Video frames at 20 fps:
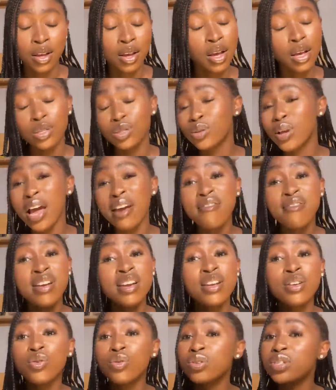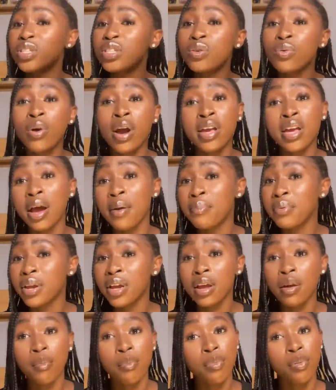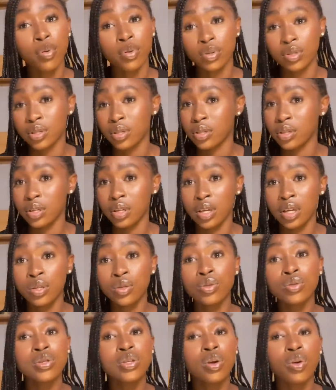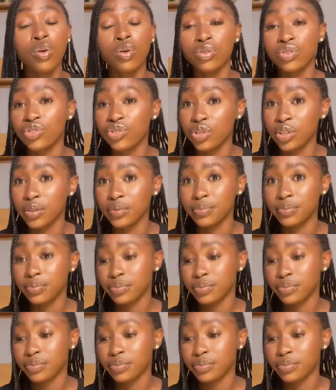So I really don't see why you're bringing pots into the country.